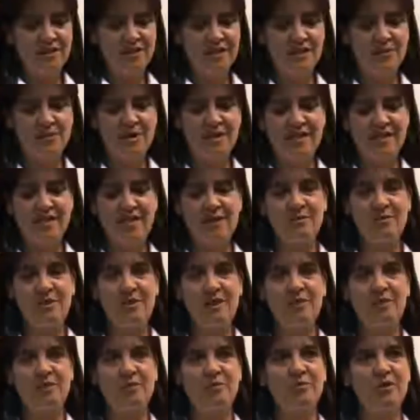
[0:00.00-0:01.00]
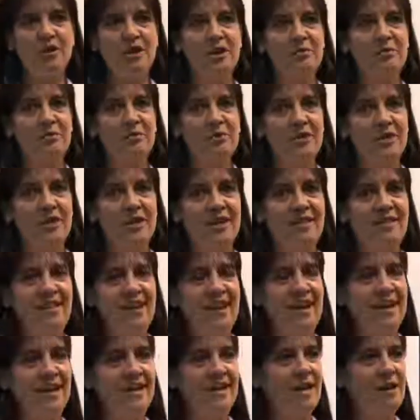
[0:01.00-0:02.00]
So one day when they were boogie boarding,
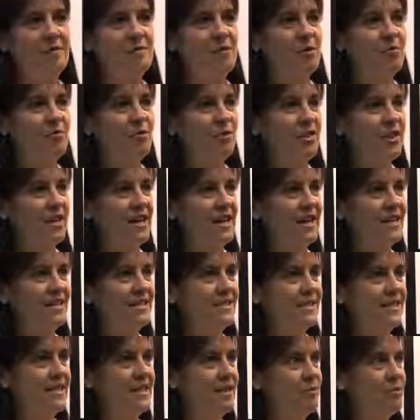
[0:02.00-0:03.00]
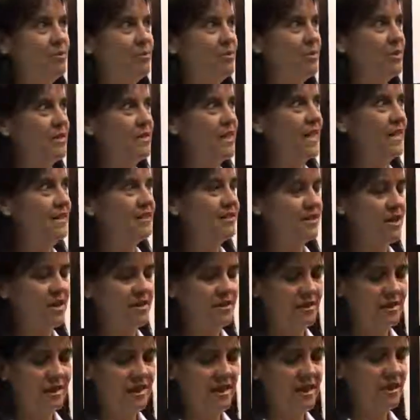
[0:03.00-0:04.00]
they came up with the idea when they saw
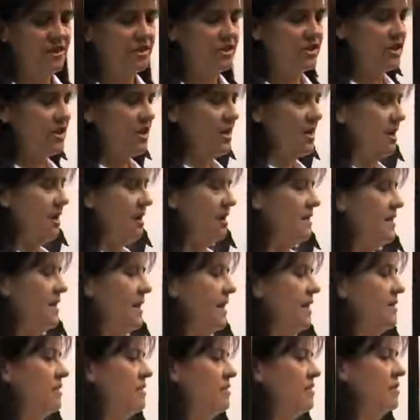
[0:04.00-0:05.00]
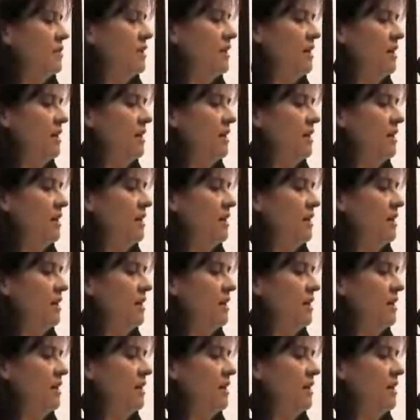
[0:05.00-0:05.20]
the leash that they're